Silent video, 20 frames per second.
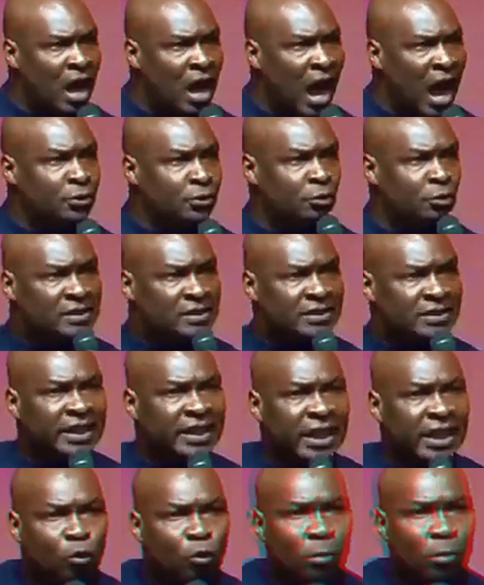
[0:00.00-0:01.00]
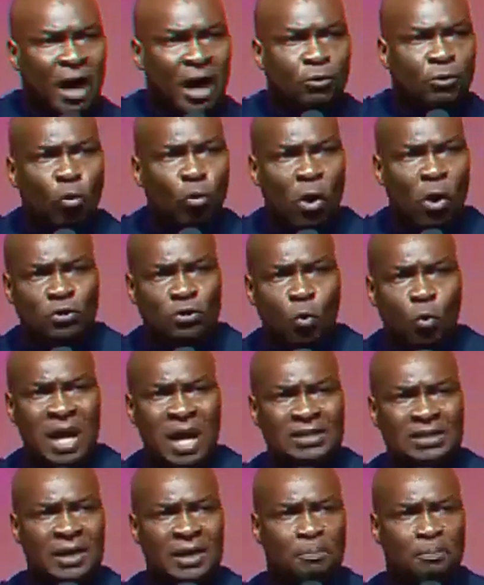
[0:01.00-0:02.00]
and you see the woman who was
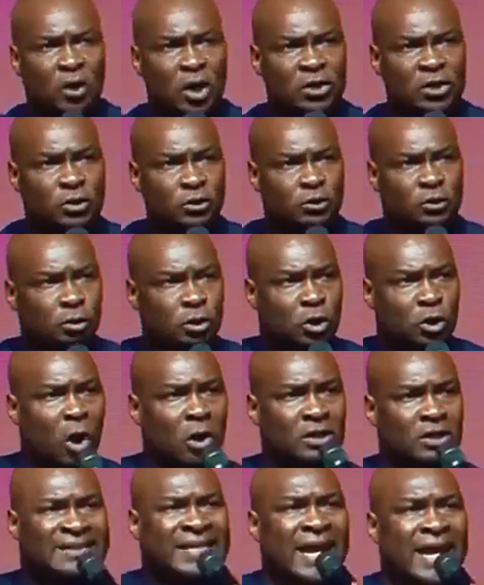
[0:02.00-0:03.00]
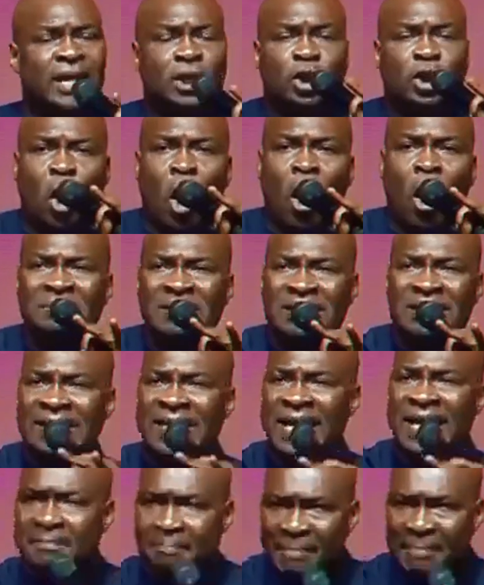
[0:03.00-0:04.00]
once a prostitute saying, come
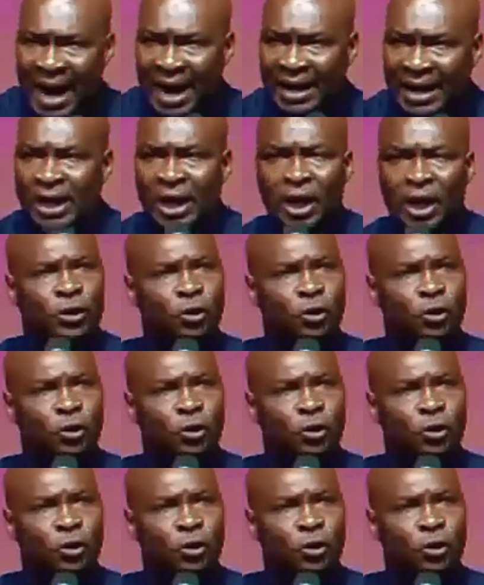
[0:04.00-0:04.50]
see a man,